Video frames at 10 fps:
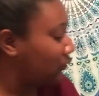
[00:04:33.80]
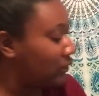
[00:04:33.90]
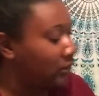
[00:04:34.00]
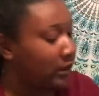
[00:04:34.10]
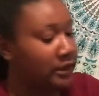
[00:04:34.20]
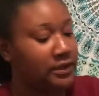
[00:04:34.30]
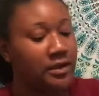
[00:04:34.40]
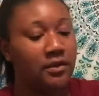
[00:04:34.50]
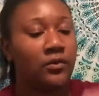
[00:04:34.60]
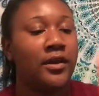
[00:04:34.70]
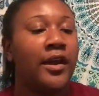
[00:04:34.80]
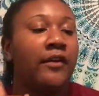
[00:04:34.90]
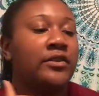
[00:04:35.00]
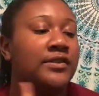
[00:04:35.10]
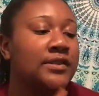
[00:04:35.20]
Alright, and then we
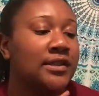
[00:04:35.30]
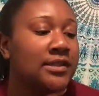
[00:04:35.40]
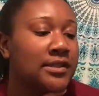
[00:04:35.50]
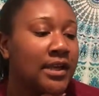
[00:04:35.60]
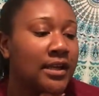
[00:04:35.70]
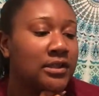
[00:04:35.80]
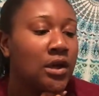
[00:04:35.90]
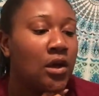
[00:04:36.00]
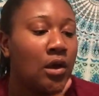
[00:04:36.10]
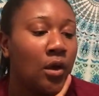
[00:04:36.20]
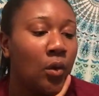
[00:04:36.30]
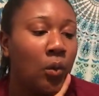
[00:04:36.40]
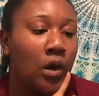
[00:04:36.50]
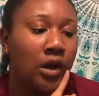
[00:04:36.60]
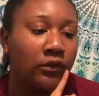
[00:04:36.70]
have Sunset
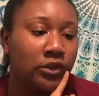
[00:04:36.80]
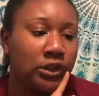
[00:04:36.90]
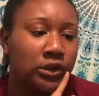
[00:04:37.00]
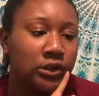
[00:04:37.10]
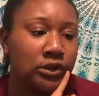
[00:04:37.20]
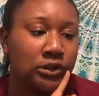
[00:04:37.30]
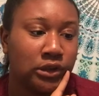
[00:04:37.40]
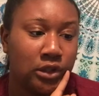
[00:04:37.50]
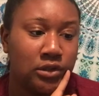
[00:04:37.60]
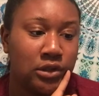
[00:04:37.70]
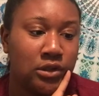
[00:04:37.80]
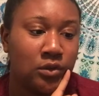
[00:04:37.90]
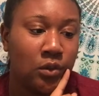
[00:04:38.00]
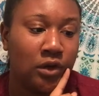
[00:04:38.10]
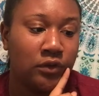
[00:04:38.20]
Guava. Is that how you say it? It's
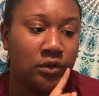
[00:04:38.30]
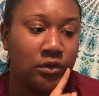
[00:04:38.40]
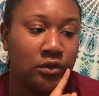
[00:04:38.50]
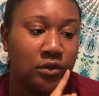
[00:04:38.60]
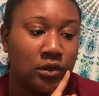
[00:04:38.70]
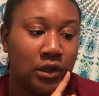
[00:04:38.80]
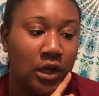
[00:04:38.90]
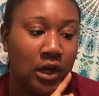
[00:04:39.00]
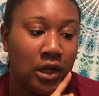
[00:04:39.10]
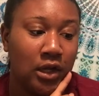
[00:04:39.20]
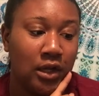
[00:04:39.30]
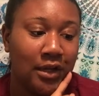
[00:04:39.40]
guava? Colada?